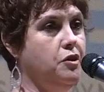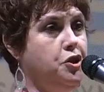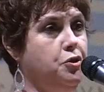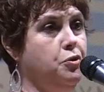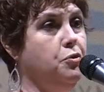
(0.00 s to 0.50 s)

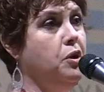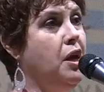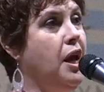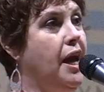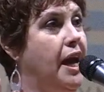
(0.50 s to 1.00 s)
to
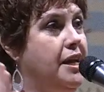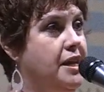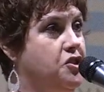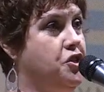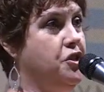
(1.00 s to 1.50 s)
a
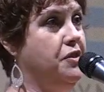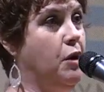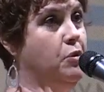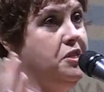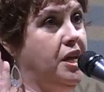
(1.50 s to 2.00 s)
kitchen
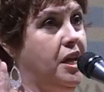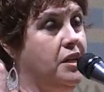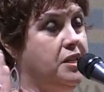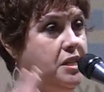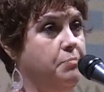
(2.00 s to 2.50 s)
that was
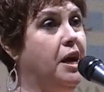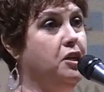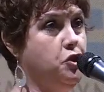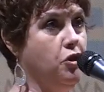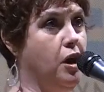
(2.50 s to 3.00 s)
a
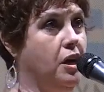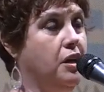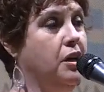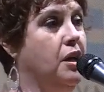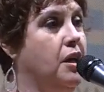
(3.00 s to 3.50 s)

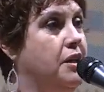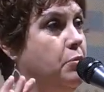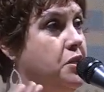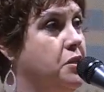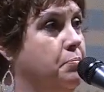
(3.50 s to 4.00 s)
semi-truck
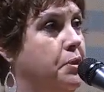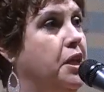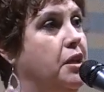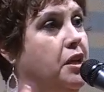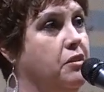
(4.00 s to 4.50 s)
that was
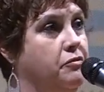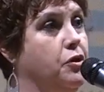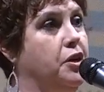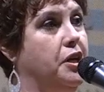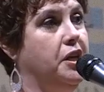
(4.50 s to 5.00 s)
completely
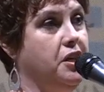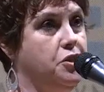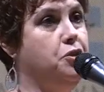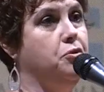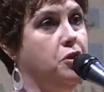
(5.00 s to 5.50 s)
converted
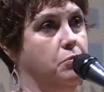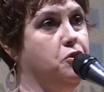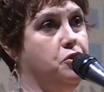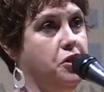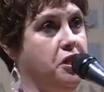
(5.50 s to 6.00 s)
into a
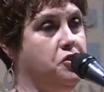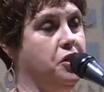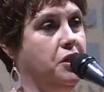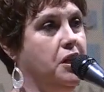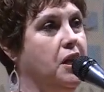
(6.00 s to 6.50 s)
commercial
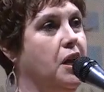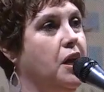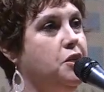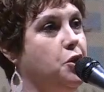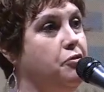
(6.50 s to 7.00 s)
kitchen.
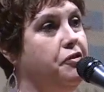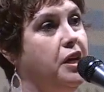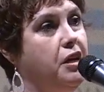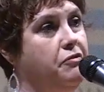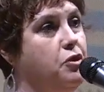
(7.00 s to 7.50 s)
So if
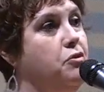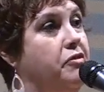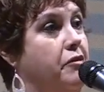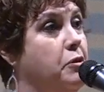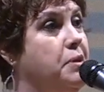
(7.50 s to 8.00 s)
any of you
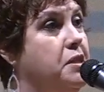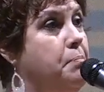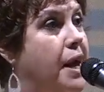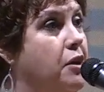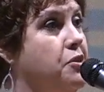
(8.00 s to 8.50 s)
have ever been to
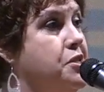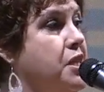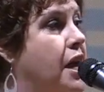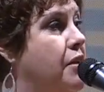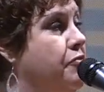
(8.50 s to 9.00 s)
Banker's
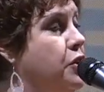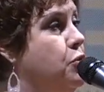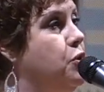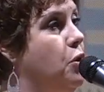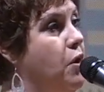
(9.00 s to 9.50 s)
Life and
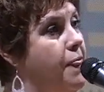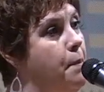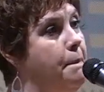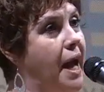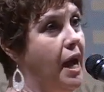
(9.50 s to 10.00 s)
you go on
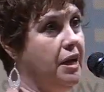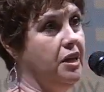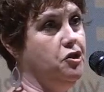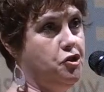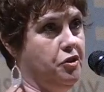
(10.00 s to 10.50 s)
the back
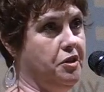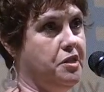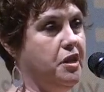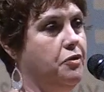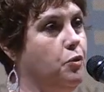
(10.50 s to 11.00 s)

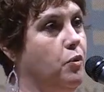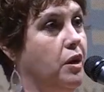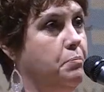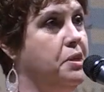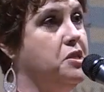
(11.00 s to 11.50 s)
entrance, not the one
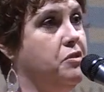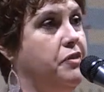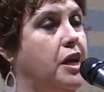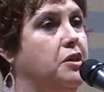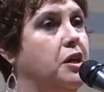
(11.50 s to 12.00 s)
on
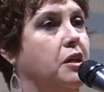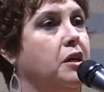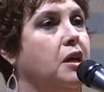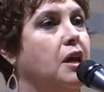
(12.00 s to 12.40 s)
Pennsylvania,